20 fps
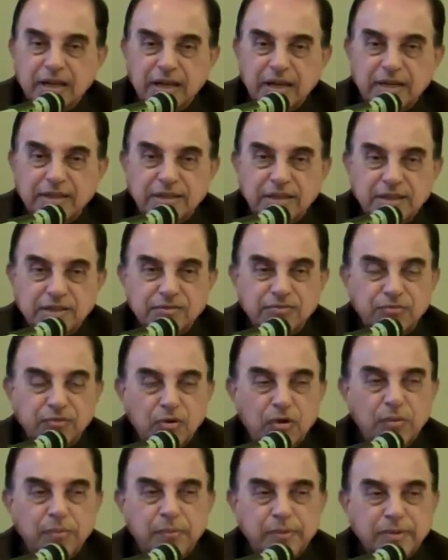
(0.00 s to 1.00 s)
And this
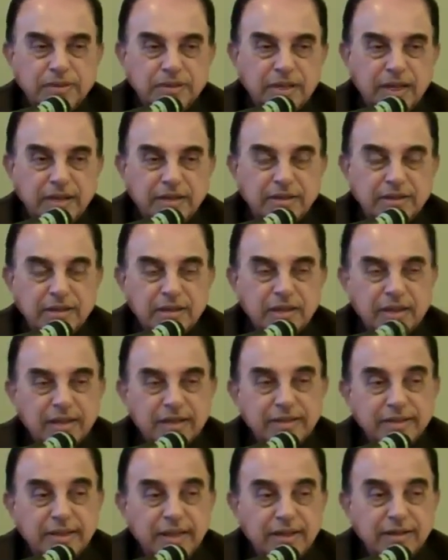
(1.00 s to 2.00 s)
4%
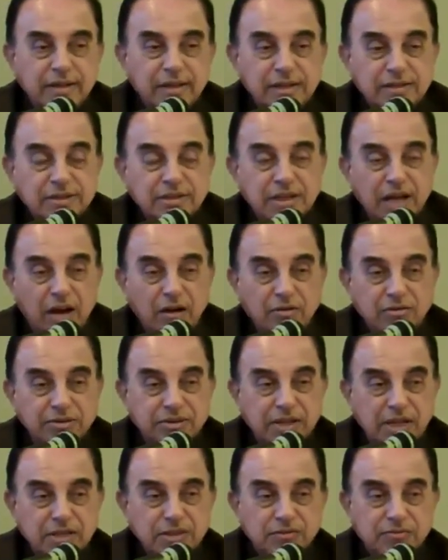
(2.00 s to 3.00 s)
then has now
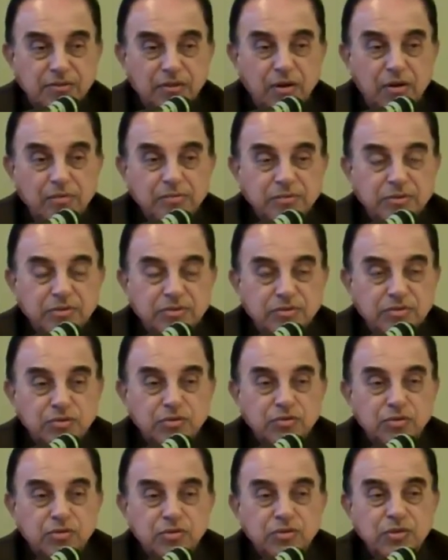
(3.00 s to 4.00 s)
transformed
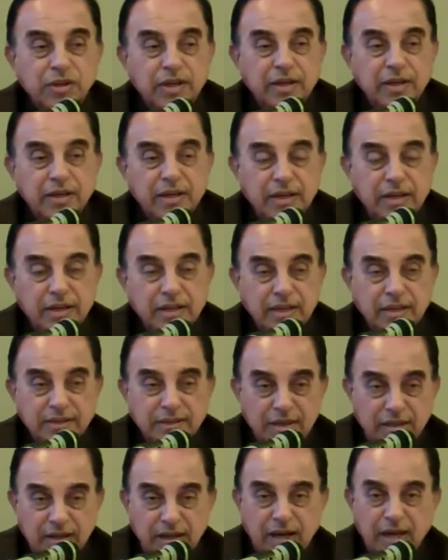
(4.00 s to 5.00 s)
to, in
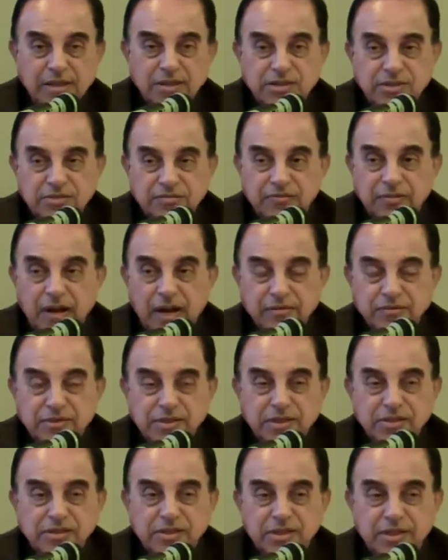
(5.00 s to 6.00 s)
the last
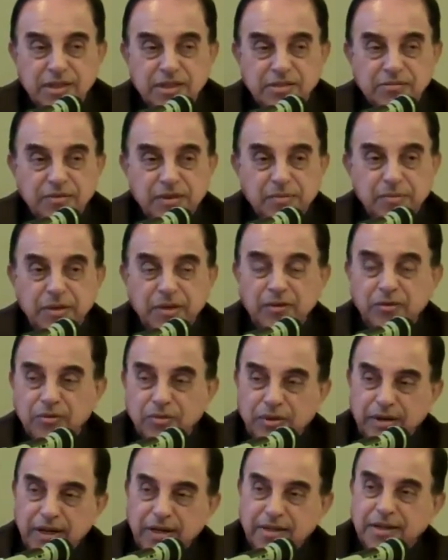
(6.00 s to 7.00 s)
5-6 years, we have been
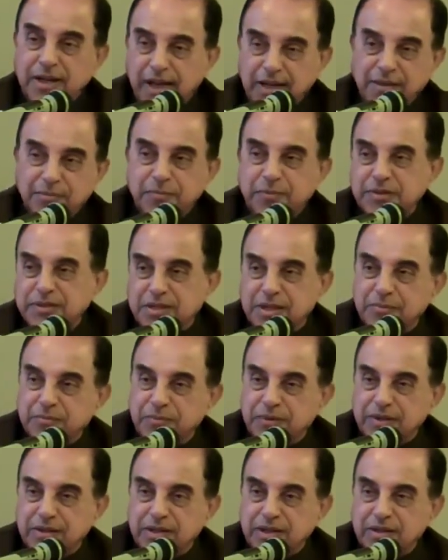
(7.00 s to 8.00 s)
growing at 9%
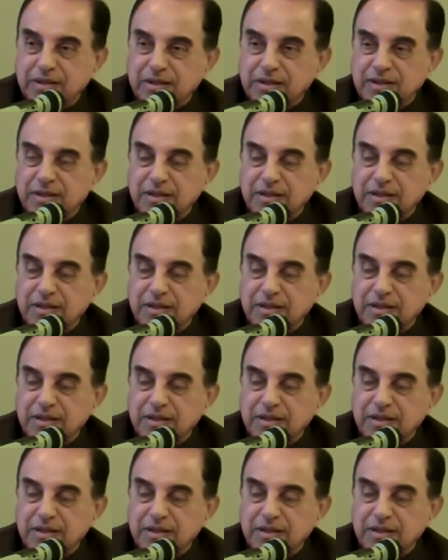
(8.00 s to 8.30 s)
per year.